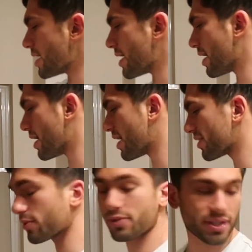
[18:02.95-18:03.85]

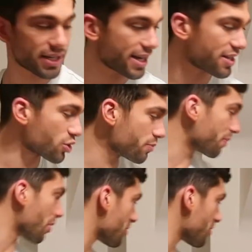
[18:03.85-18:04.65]
So we're just gonna get a scoop of